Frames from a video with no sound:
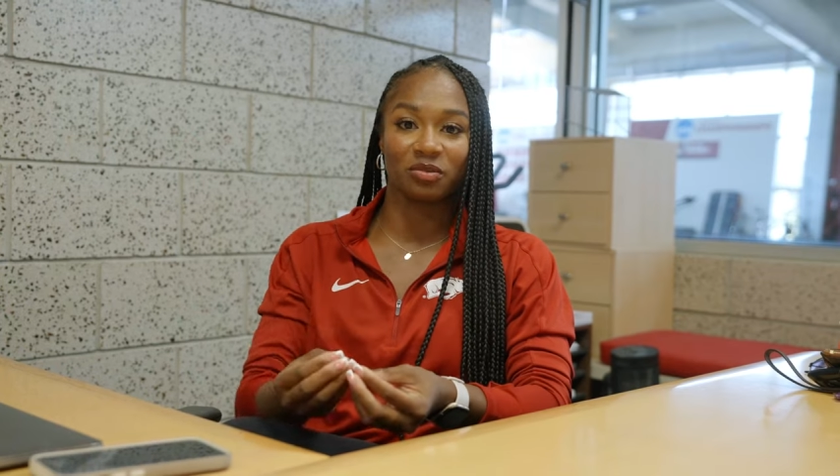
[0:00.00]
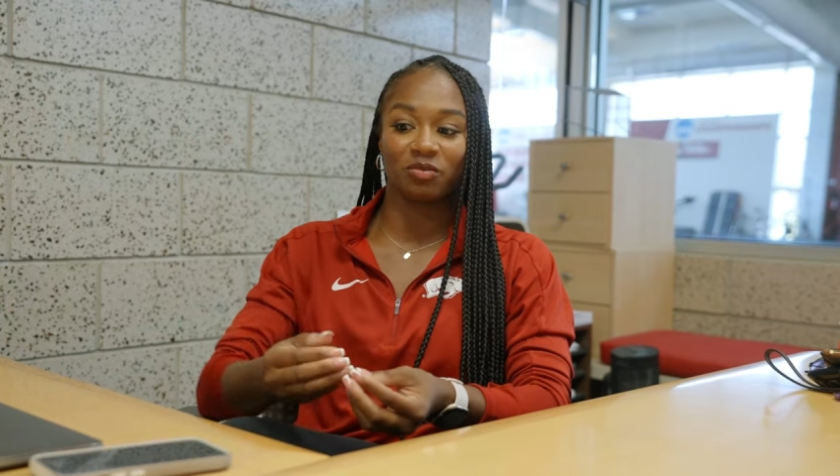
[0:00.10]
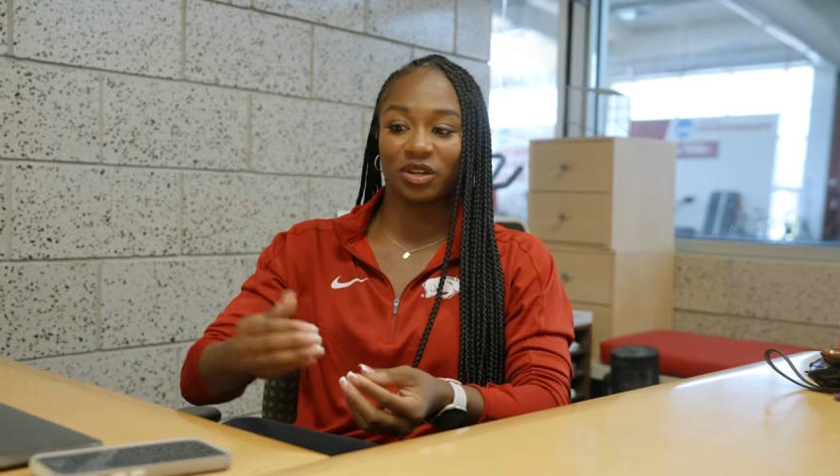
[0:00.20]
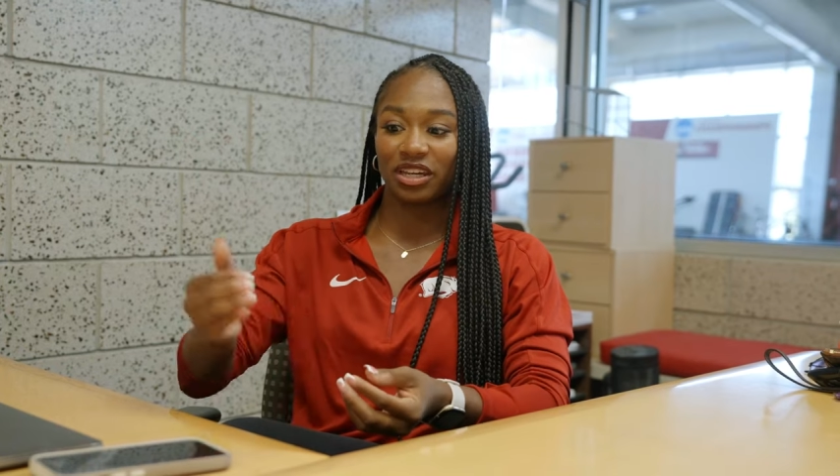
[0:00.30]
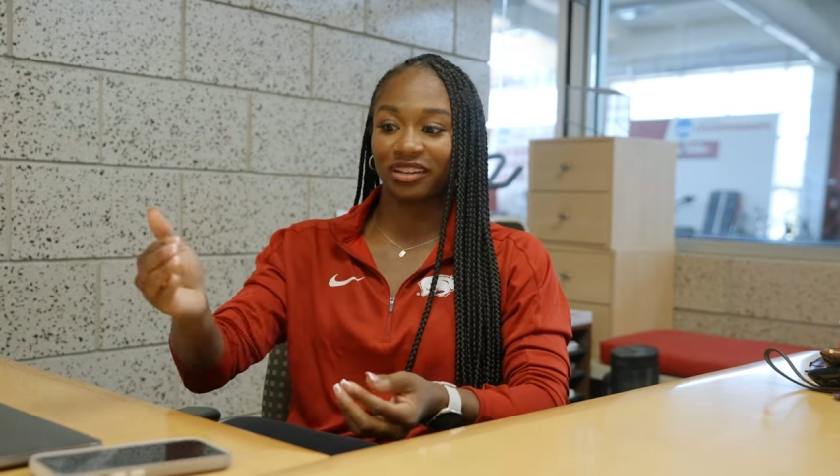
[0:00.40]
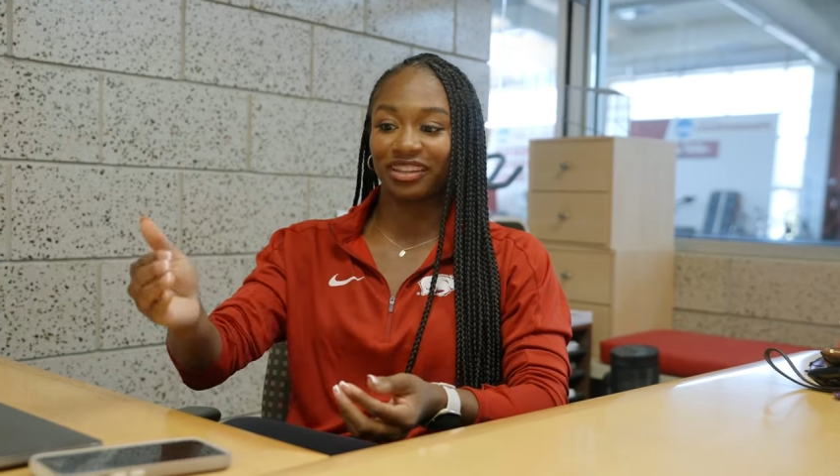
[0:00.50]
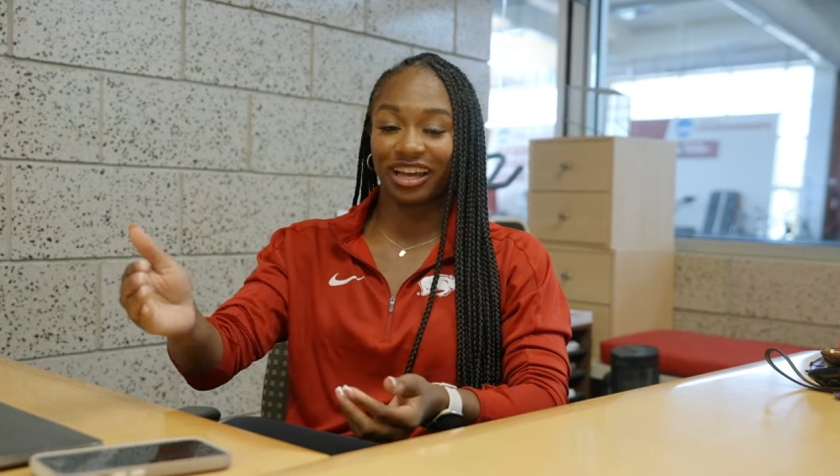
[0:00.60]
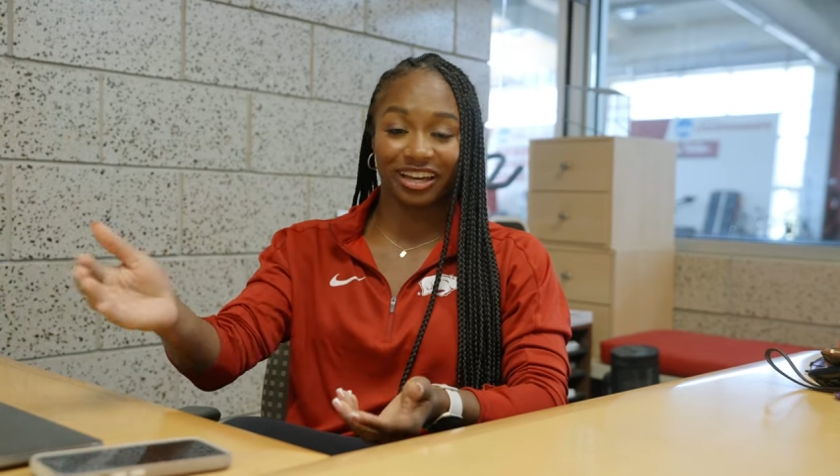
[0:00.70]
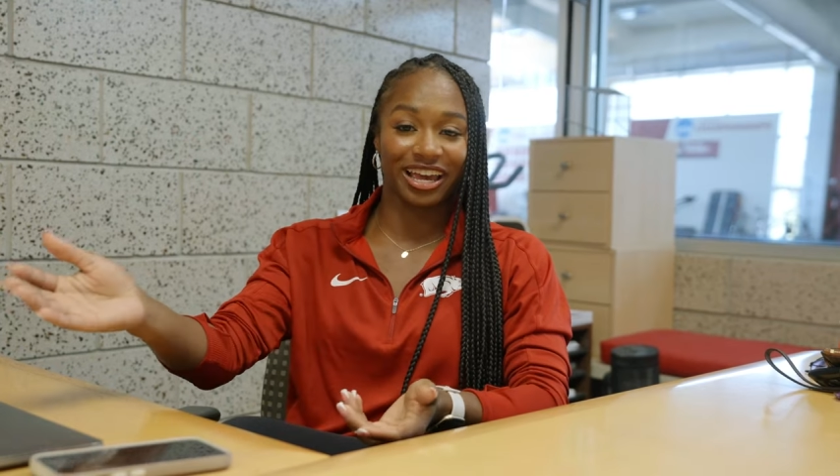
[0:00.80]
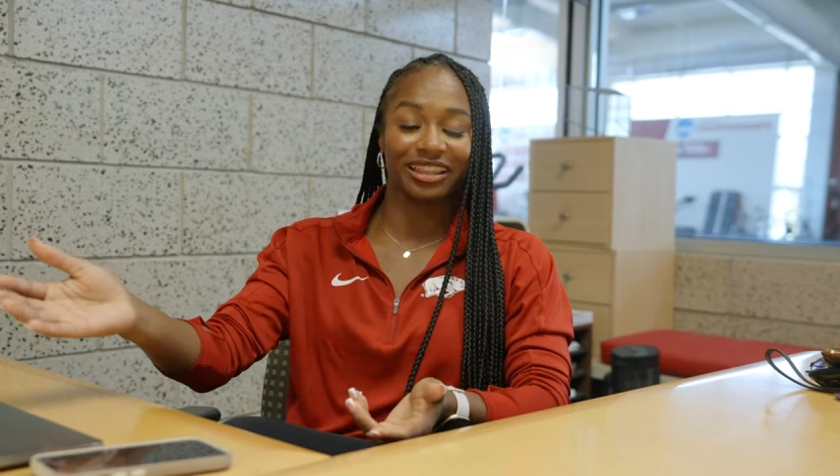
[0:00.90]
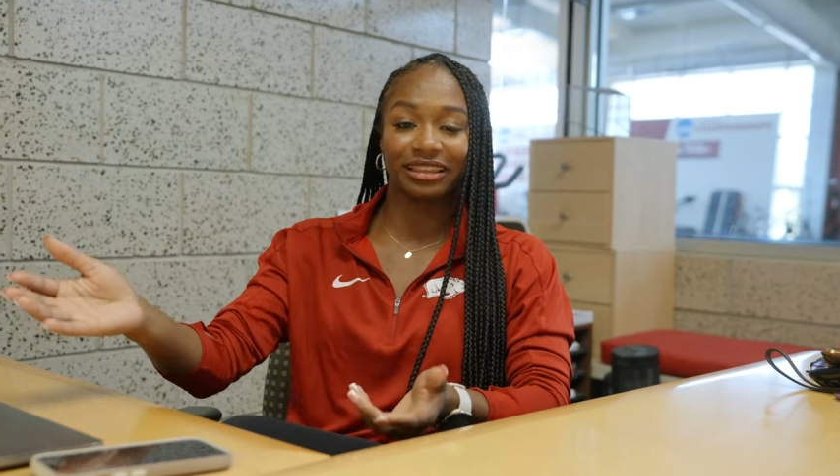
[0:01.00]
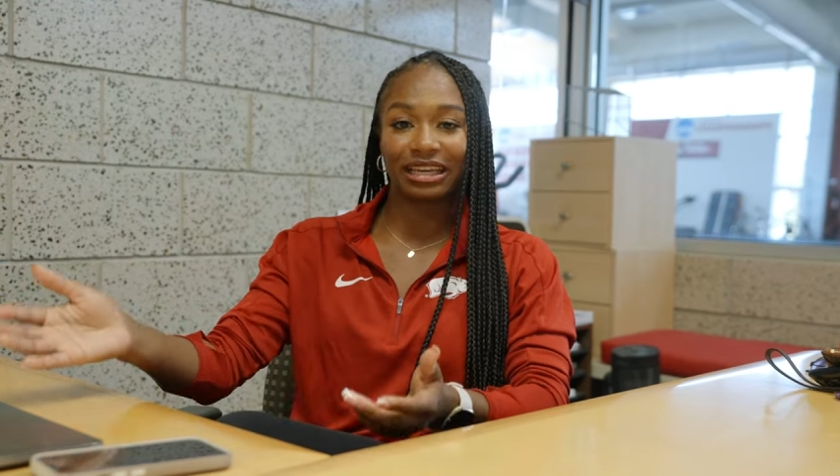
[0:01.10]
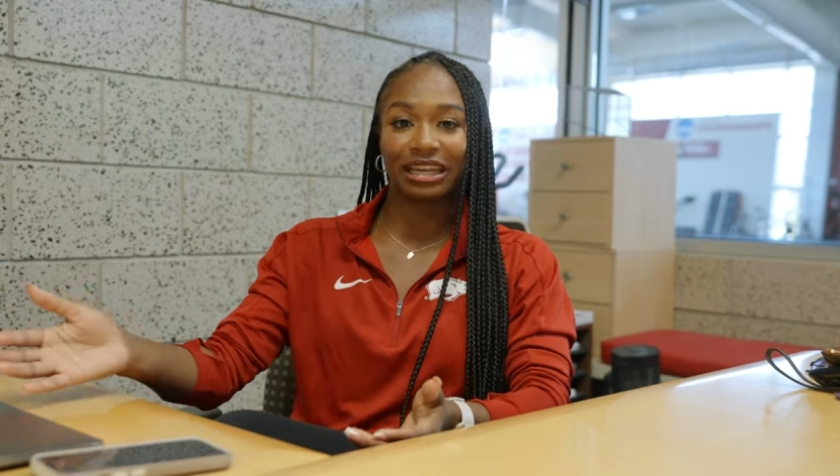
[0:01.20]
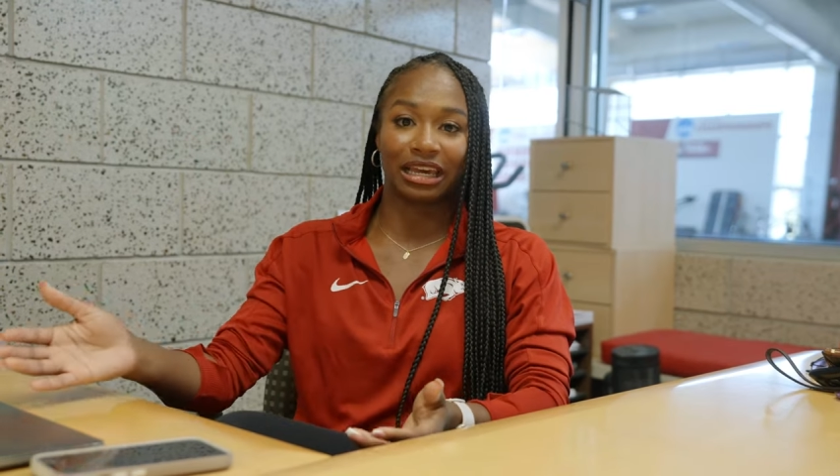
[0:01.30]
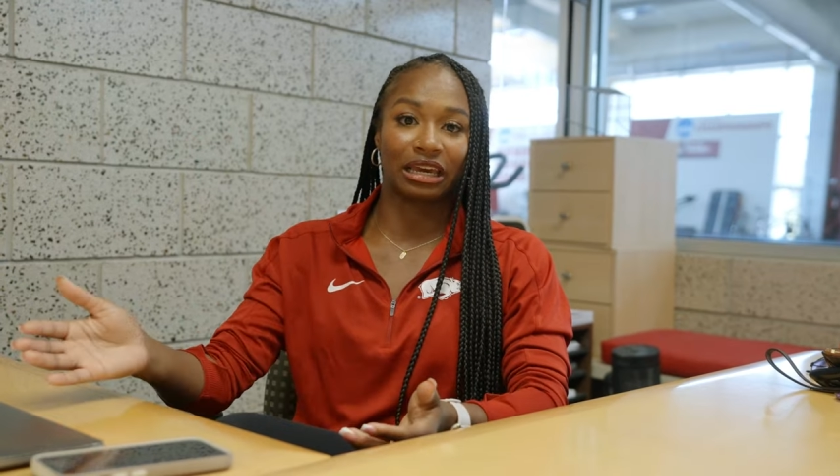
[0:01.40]
be, again,
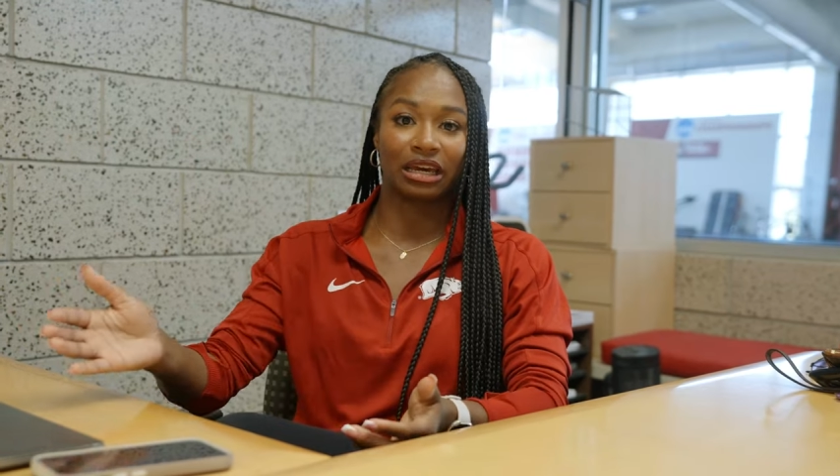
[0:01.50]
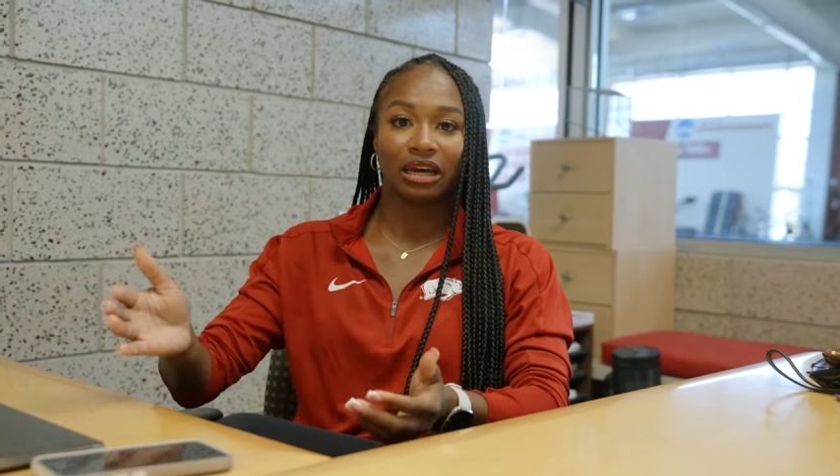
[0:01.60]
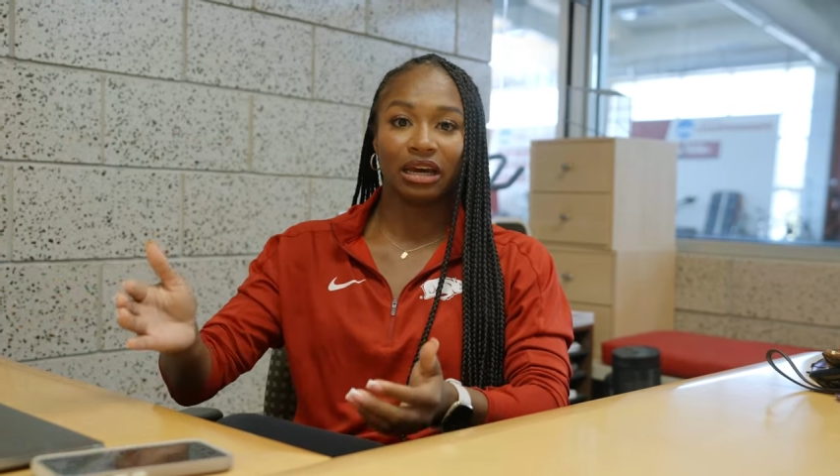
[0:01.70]
leading